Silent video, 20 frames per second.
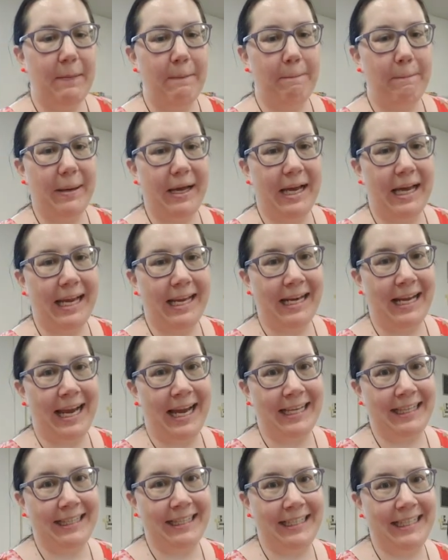But
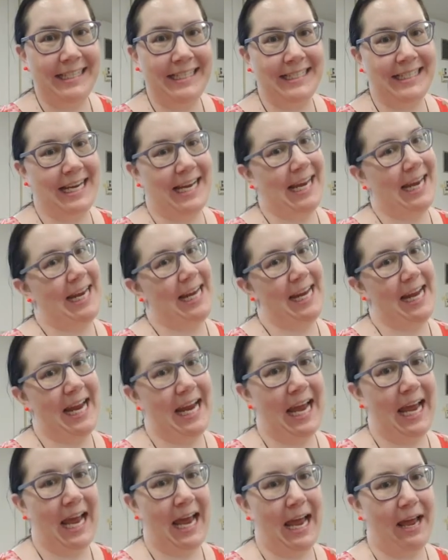at least I
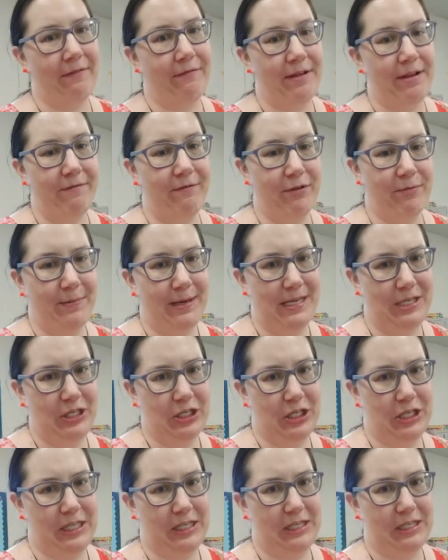have
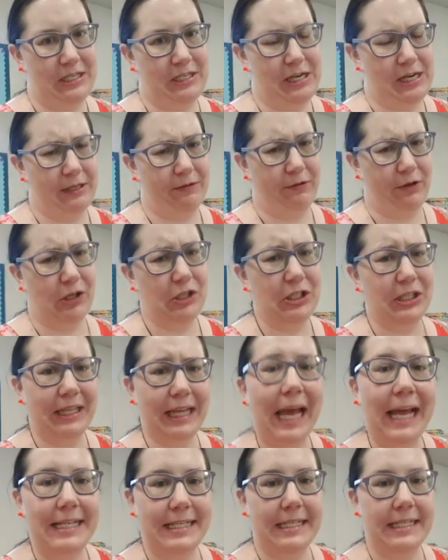information as far as
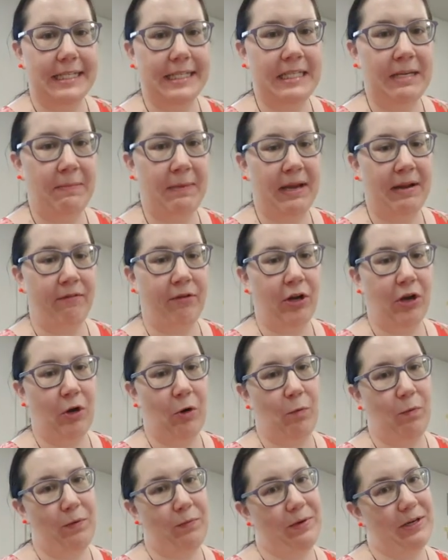lessons to be able to go
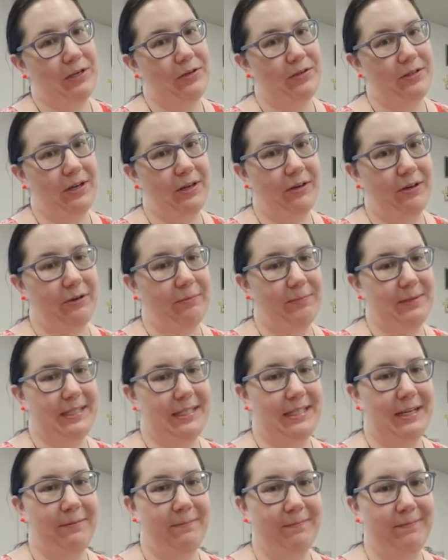when we do start groups.
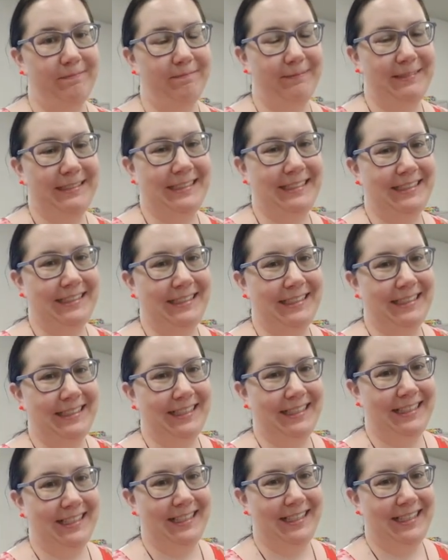So
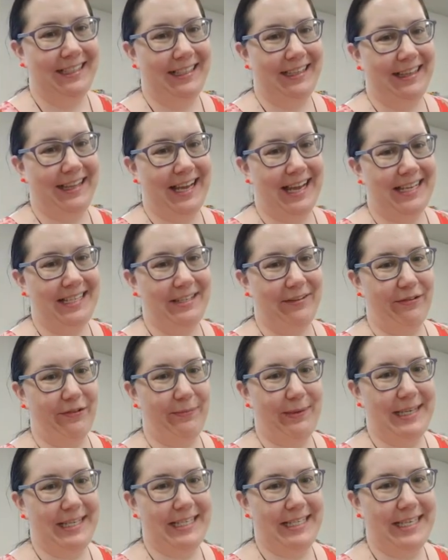that's it for
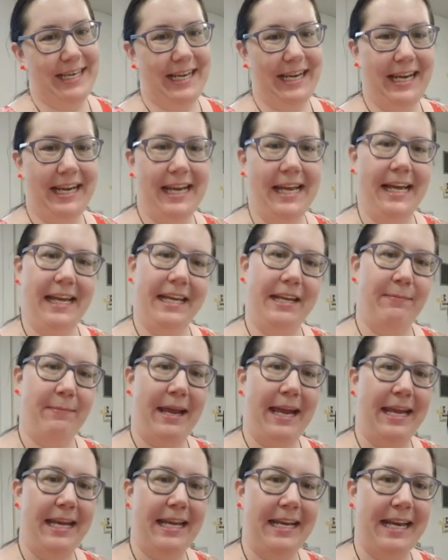me today. I am
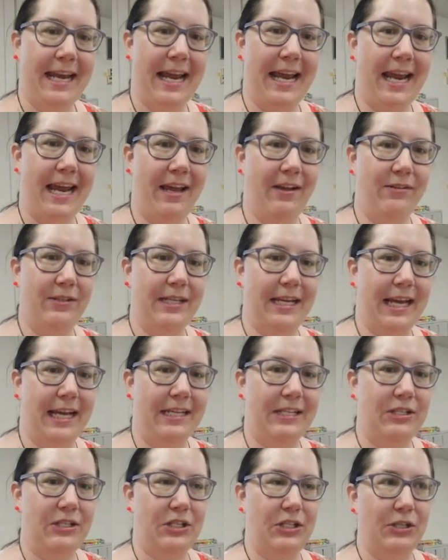heading out. I
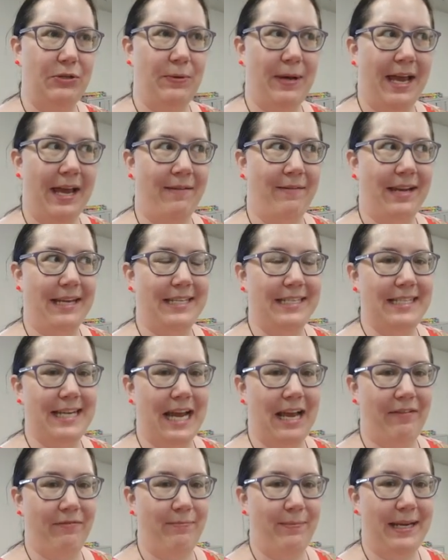do have a
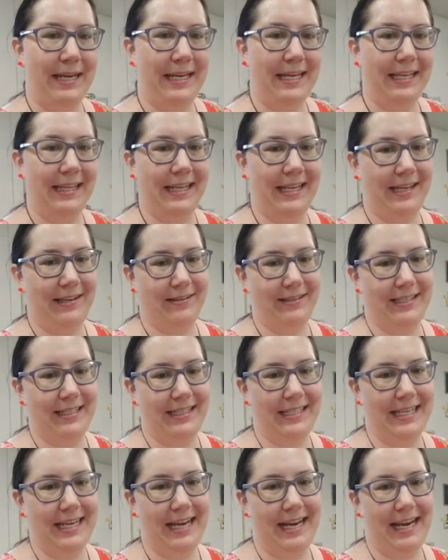staff meeting later
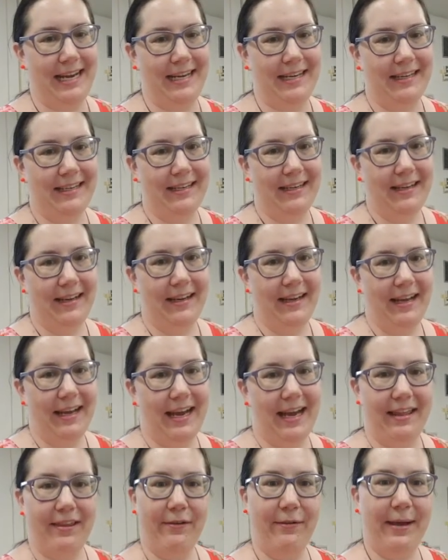today.
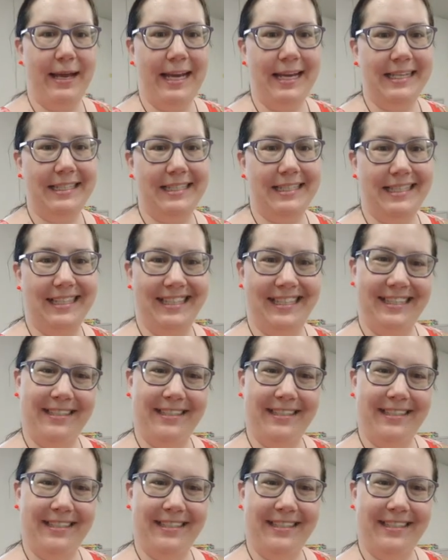Otherwise,